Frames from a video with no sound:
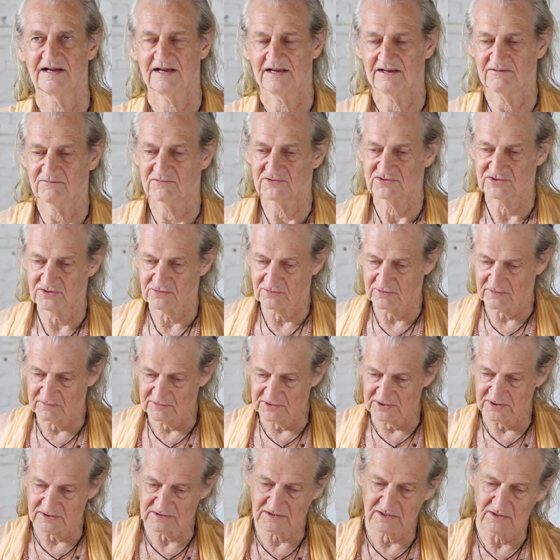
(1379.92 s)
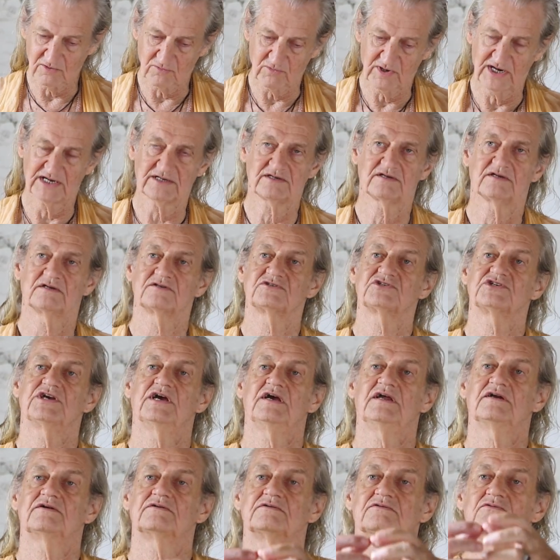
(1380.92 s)
It was all just a way to
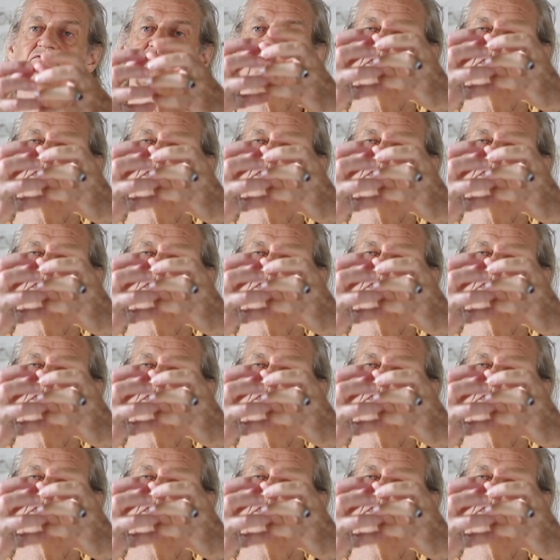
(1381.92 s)
channel